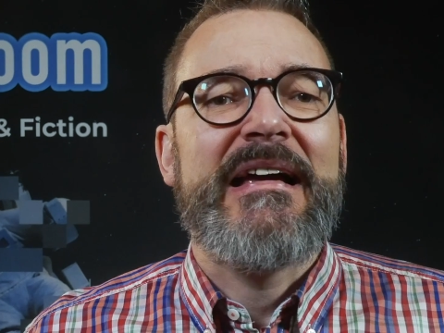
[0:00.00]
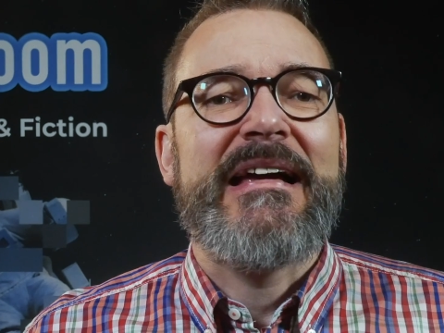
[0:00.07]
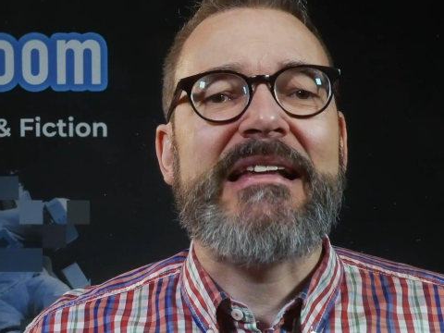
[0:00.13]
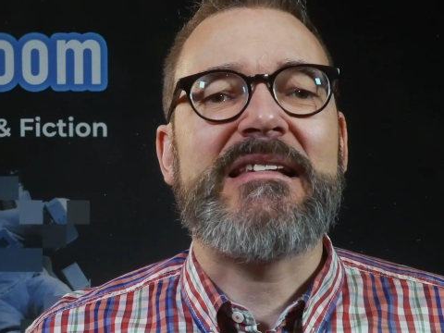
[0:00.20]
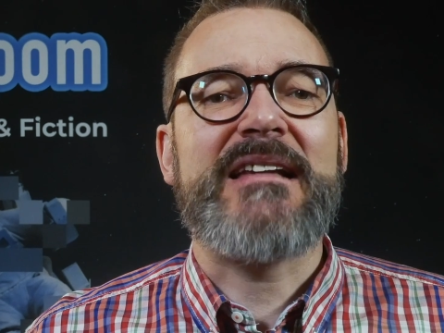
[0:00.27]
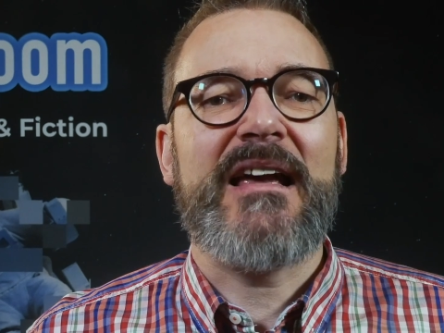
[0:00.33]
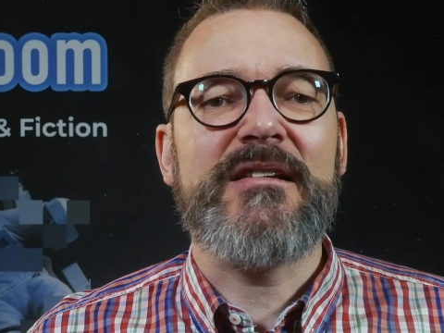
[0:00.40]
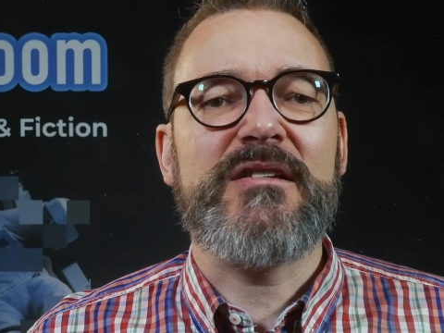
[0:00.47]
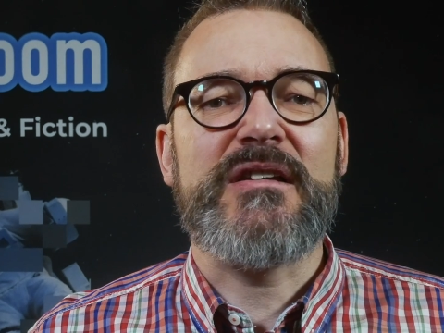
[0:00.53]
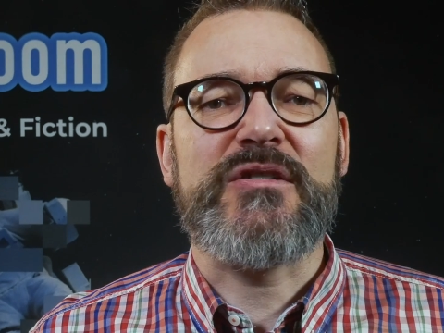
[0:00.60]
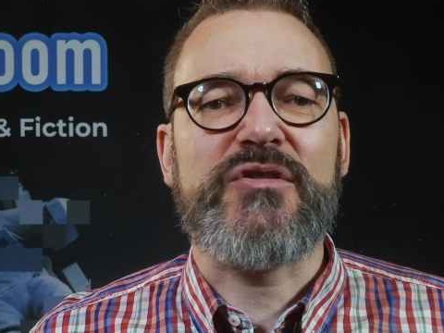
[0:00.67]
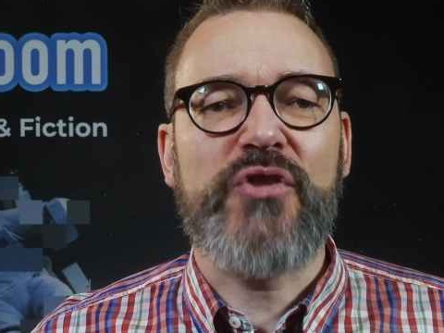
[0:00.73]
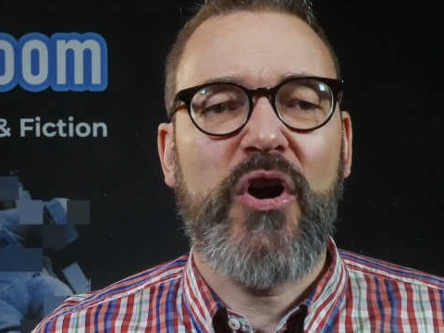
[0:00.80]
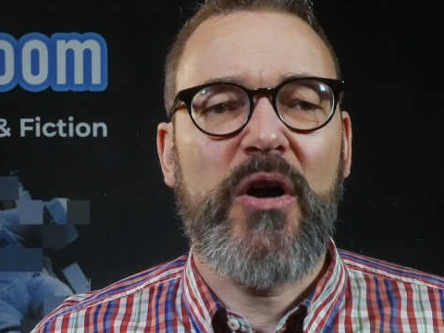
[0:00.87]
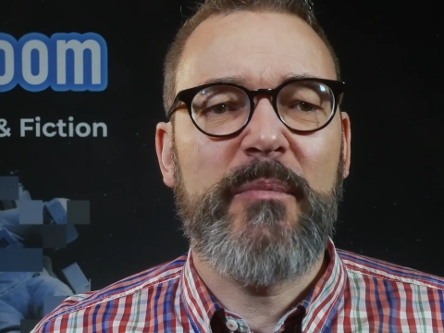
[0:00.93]
it can
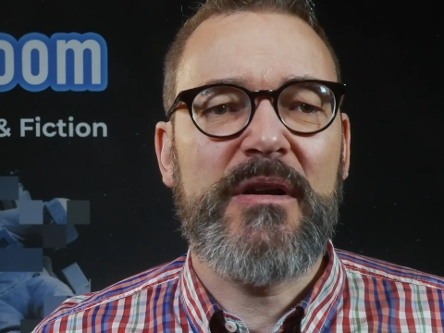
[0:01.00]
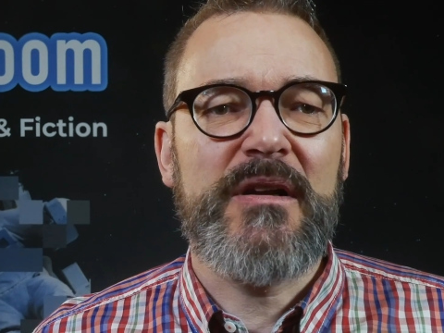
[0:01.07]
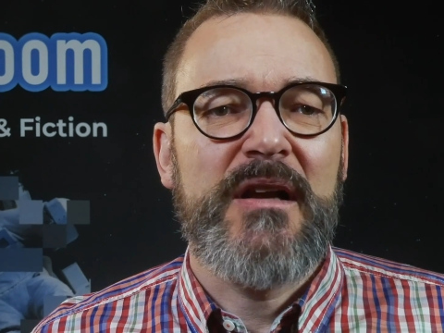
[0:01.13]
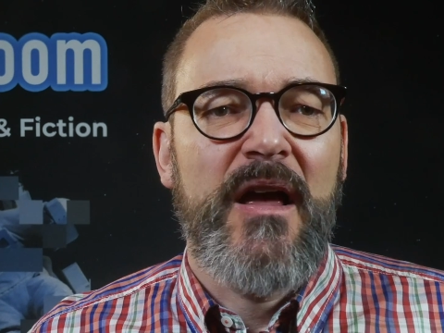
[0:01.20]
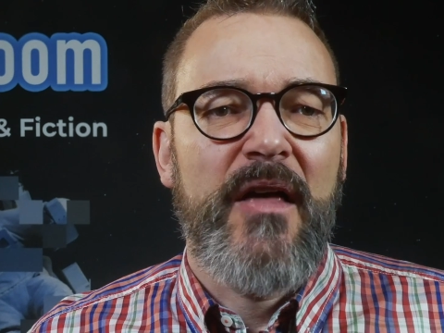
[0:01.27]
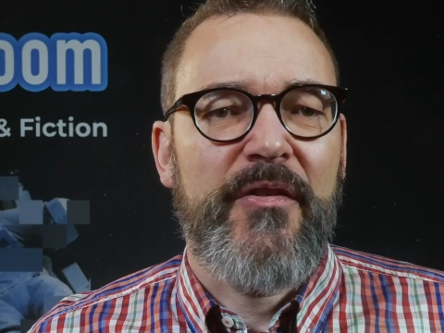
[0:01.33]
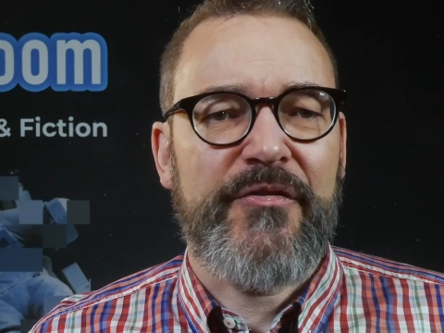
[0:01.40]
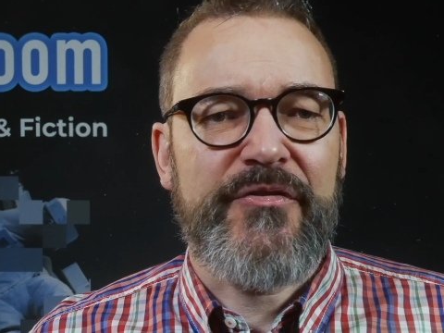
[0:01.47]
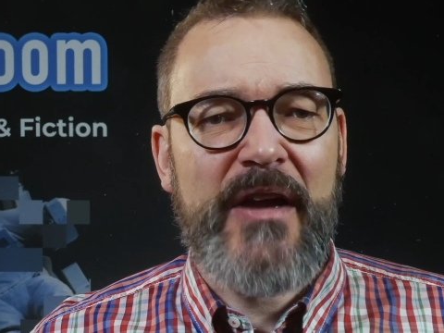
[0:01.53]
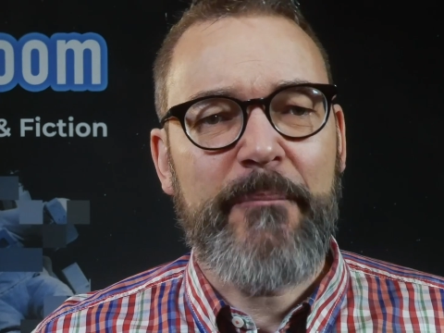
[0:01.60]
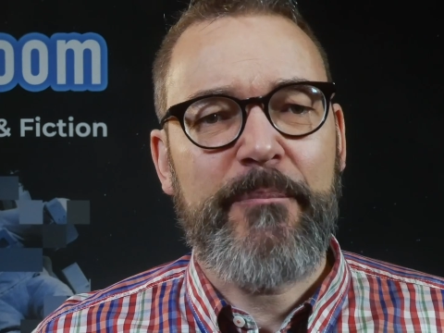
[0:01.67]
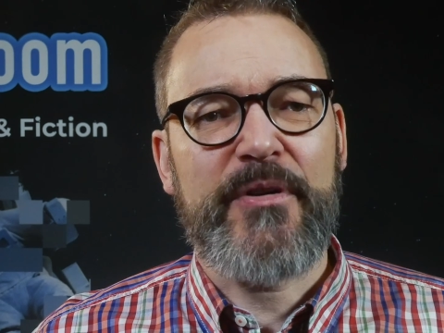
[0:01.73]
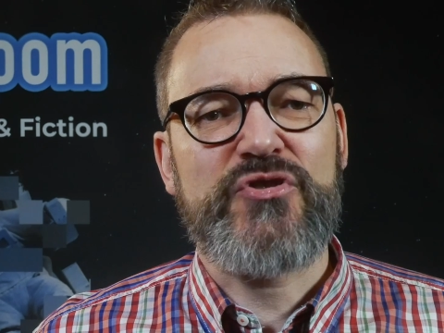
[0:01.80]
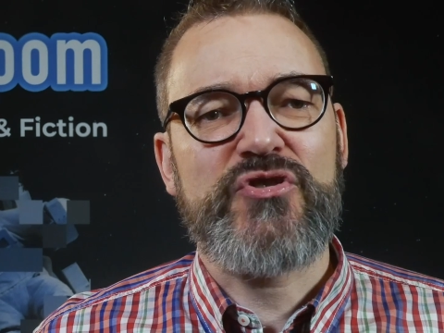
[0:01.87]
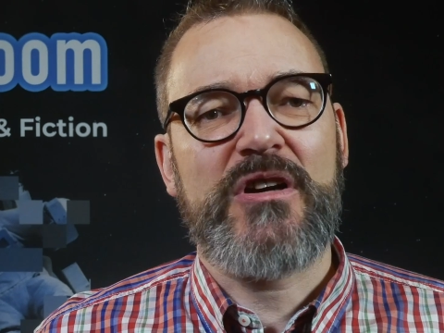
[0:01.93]
determine the
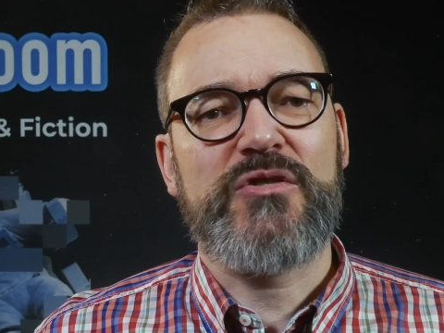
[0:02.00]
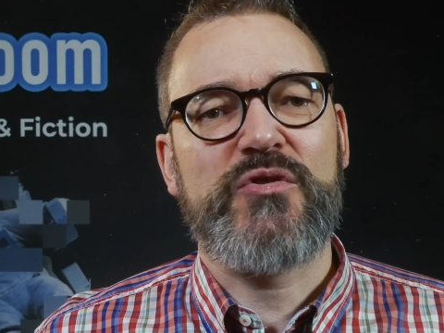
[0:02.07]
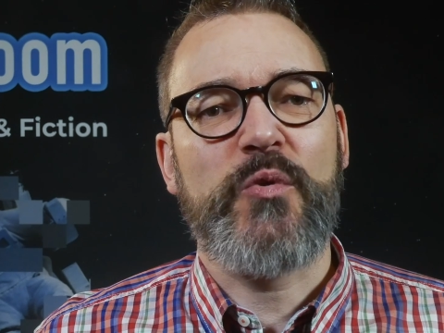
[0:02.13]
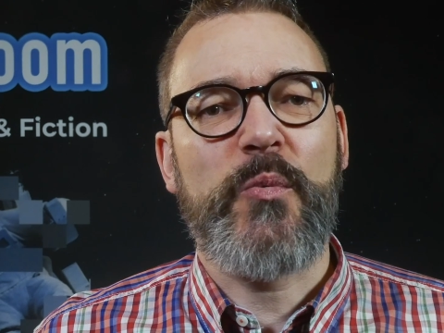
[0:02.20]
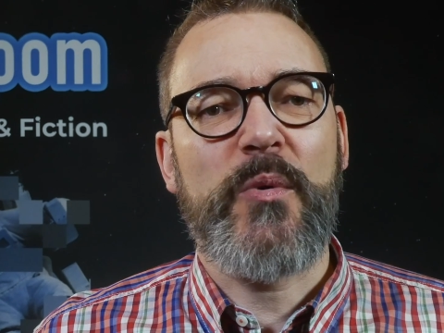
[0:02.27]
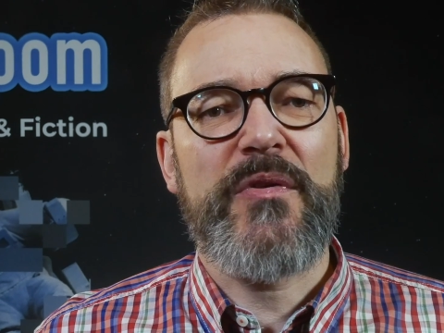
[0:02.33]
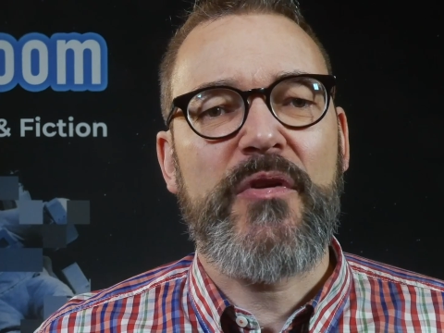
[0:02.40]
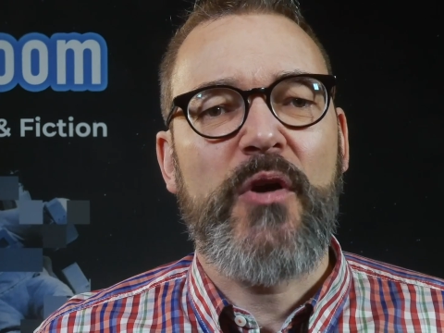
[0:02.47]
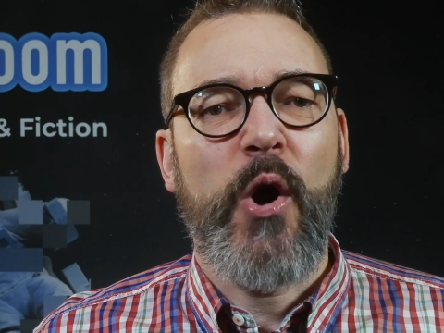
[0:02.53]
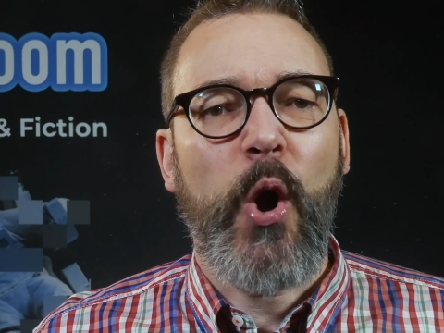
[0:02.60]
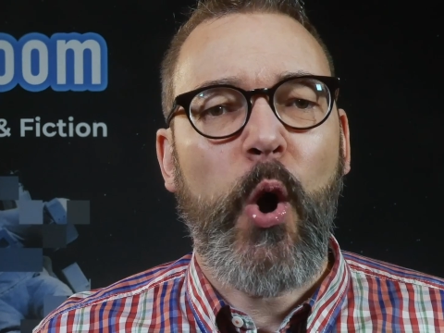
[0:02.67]
temperature to with